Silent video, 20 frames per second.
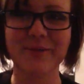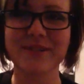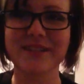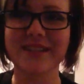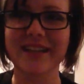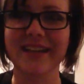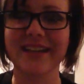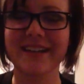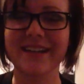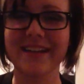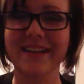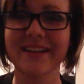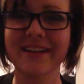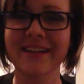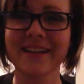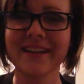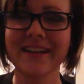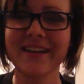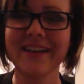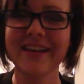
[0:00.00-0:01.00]
was like,
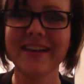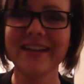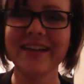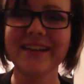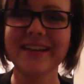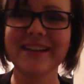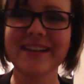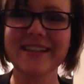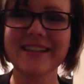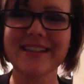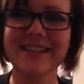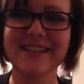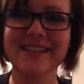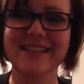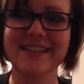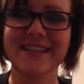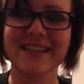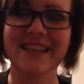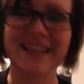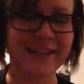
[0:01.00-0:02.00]

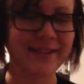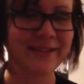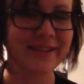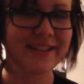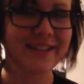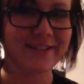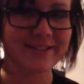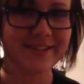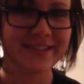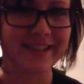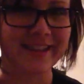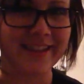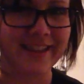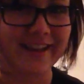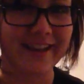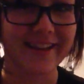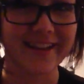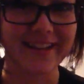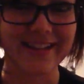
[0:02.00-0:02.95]
I literally thought